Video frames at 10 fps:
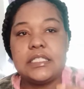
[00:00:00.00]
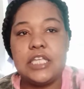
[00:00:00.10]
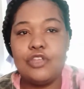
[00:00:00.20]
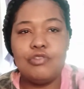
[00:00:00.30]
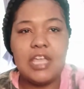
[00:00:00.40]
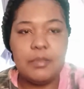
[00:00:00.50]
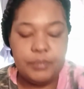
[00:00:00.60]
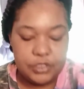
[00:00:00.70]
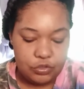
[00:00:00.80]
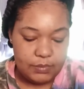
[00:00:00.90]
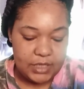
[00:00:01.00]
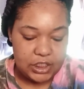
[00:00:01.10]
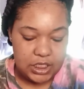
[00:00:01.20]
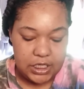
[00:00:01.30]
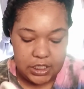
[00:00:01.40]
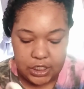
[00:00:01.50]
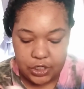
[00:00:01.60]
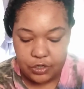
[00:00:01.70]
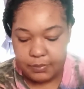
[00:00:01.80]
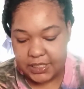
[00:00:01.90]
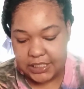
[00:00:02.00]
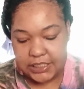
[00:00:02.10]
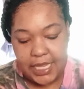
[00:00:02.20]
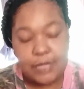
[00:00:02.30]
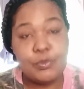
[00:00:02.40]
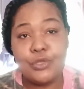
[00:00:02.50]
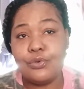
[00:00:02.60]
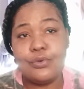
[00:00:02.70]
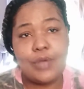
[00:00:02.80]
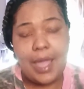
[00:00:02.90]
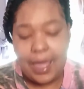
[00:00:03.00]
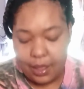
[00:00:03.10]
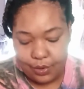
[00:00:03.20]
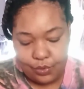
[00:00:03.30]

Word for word: you can't put too much in here, but this like when you going out or